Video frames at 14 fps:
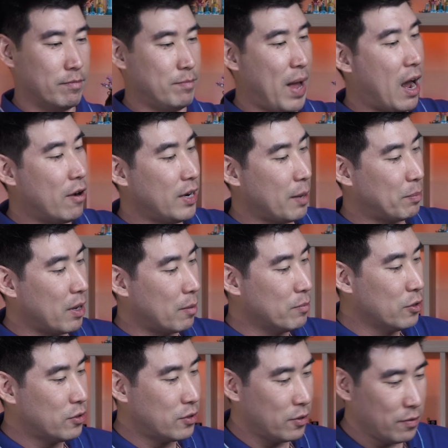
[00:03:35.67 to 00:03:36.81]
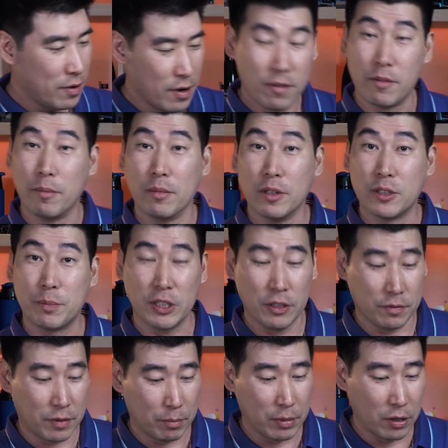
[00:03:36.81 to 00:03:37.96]
power adapter I'm used to,
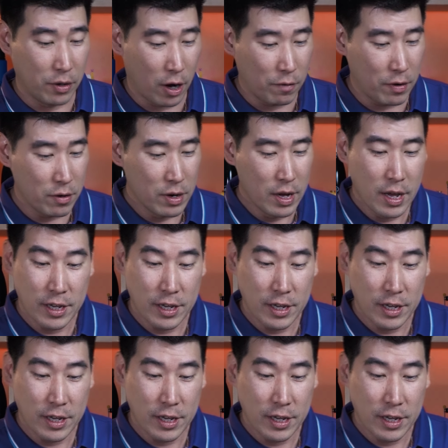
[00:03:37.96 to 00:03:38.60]
especially from Lenovo.